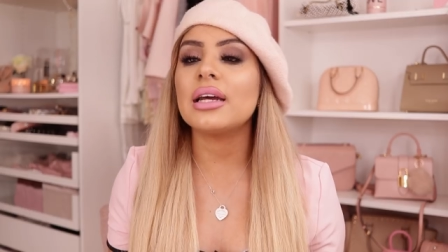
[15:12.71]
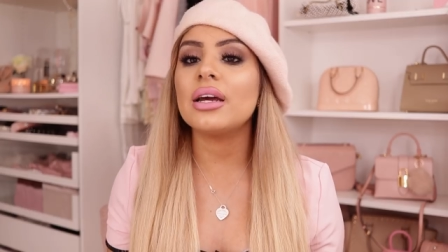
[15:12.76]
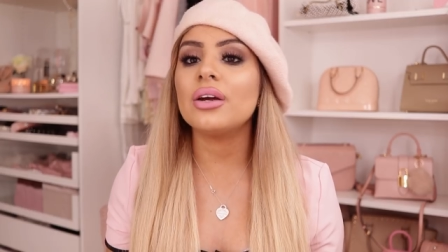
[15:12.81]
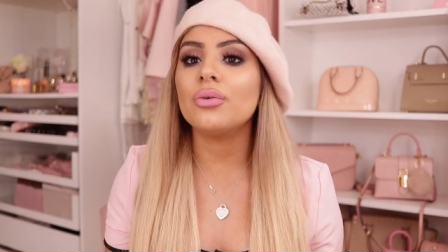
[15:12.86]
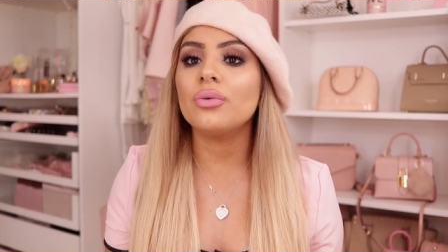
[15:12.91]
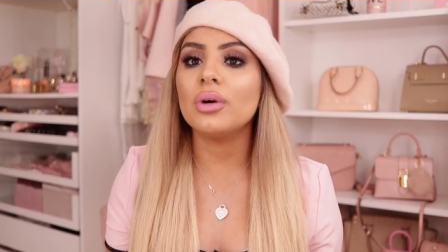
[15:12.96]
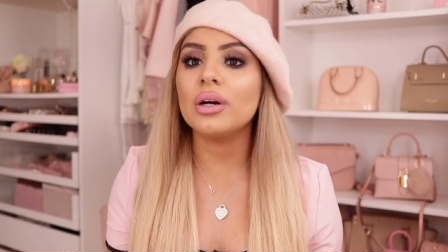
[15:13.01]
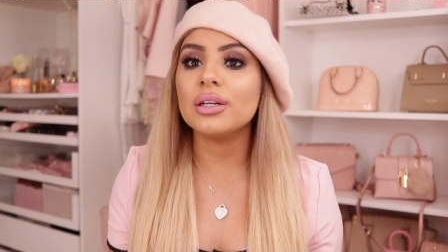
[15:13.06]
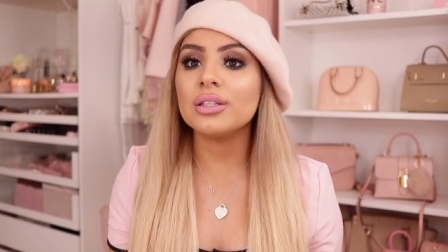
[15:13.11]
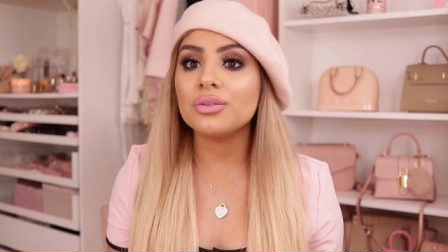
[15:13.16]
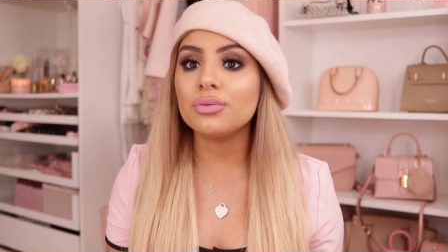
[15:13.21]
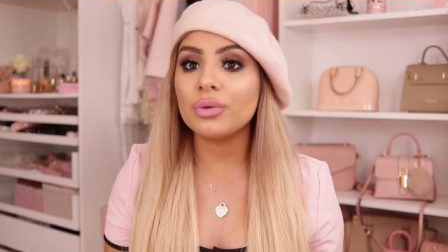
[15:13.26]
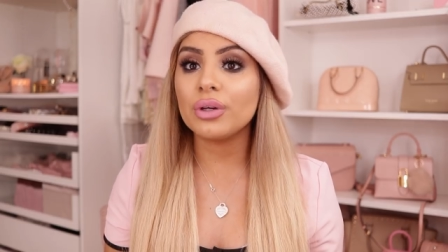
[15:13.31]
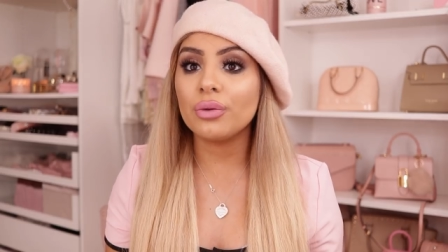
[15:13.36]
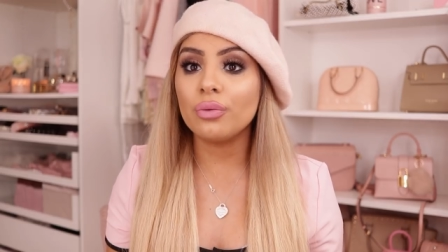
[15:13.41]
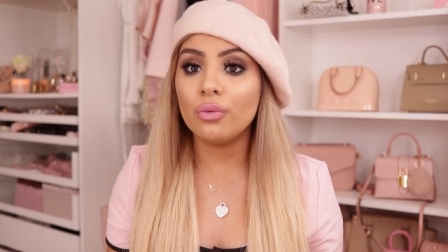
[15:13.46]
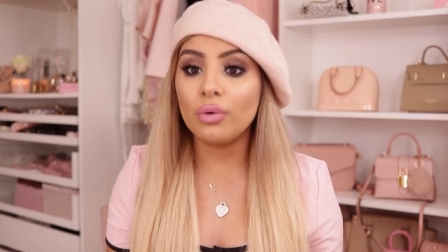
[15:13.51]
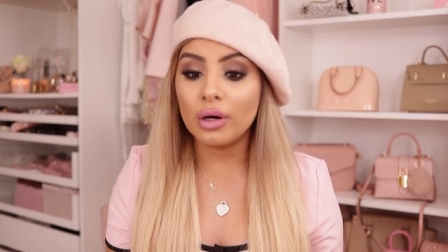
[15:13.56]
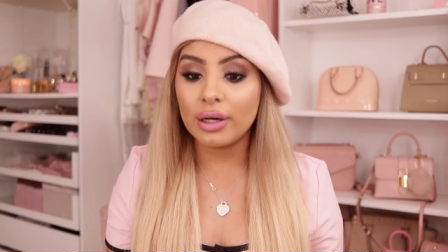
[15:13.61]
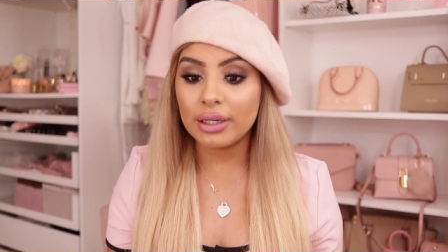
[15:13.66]
I was
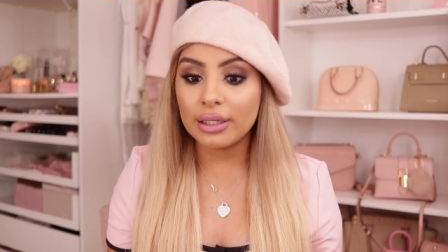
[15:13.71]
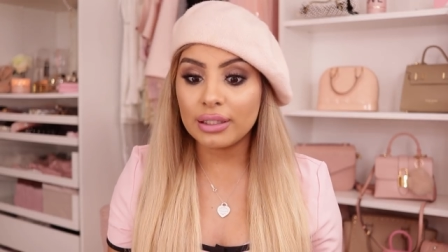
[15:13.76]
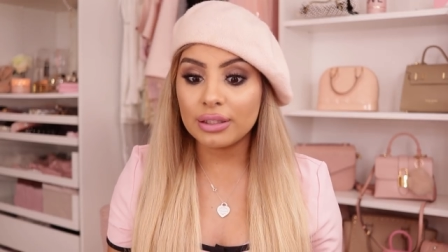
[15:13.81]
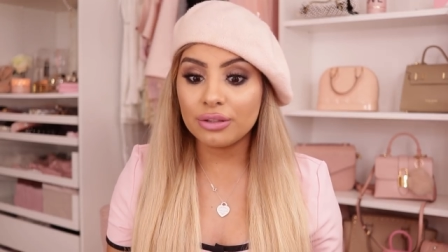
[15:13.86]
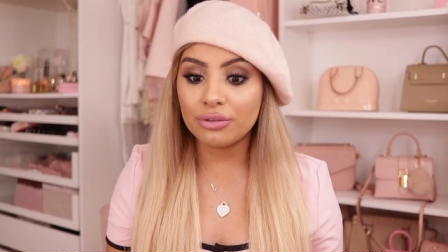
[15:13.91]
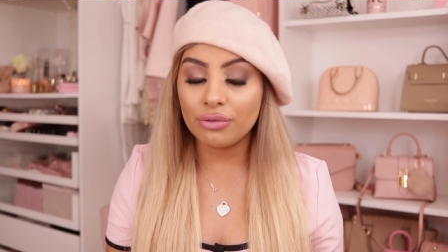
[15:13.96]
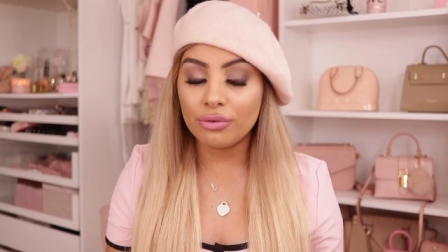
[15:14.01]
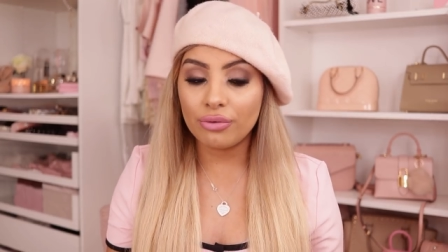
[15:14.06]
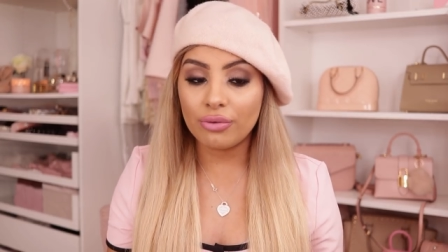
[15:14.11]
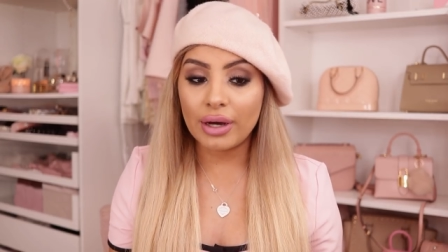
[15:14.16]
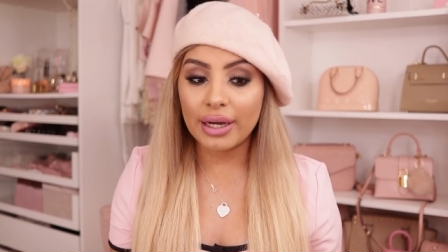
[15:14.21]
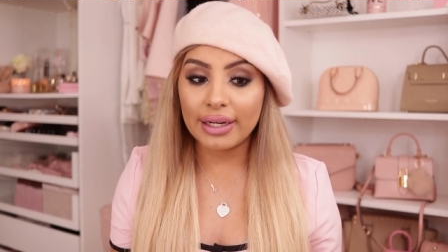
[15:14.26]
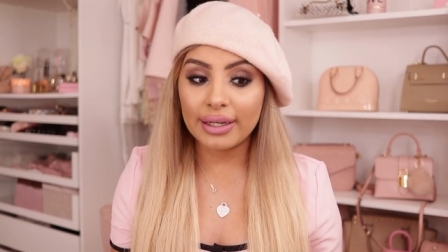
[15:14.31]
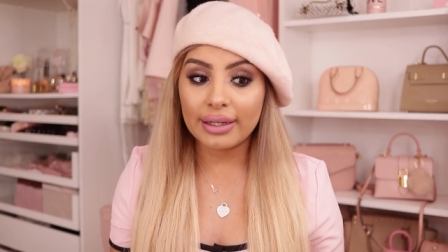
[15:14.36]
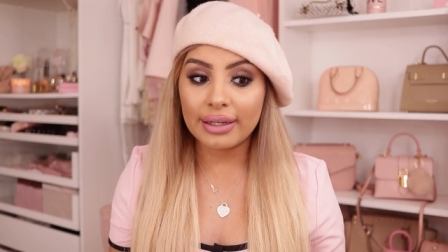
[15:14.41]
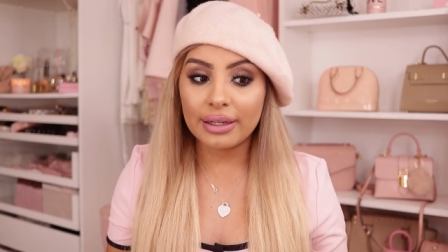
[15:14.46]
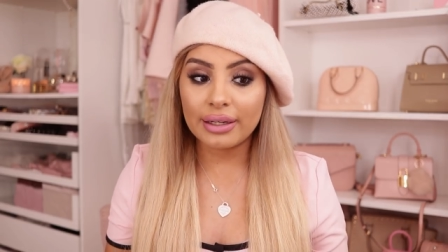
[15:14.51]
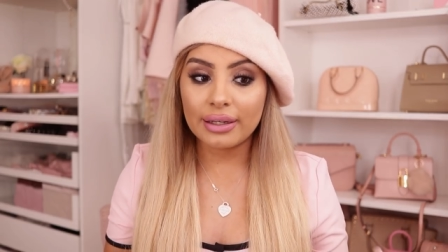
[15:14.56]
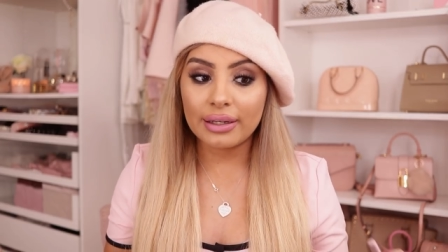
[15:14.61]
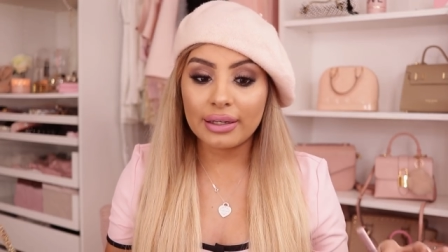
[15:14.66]
with wanting to
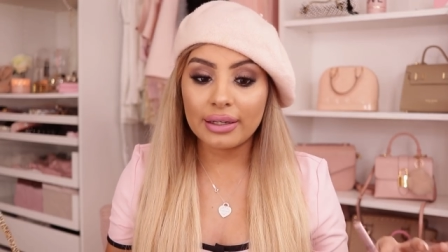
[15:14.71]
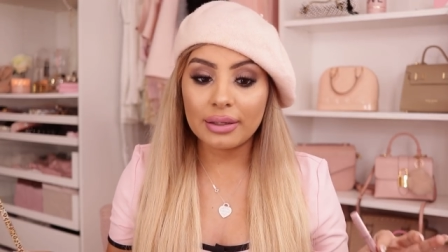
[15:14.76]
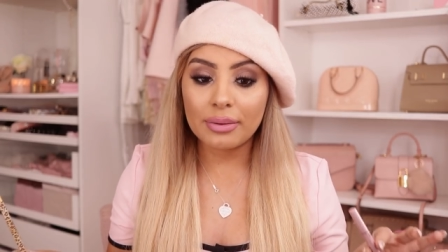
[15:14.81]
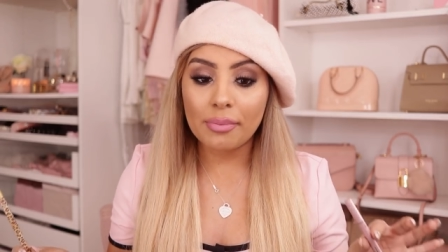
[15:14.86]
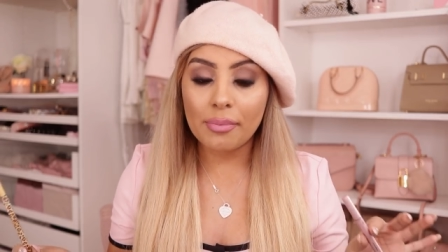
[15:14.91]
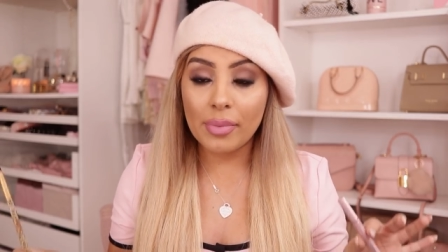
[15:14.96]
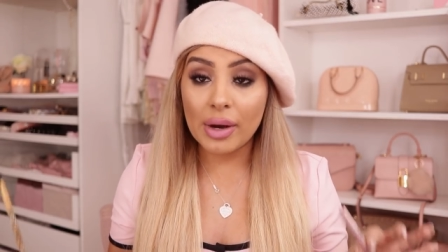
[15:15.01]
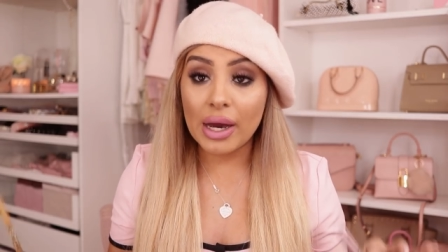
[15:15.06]
find and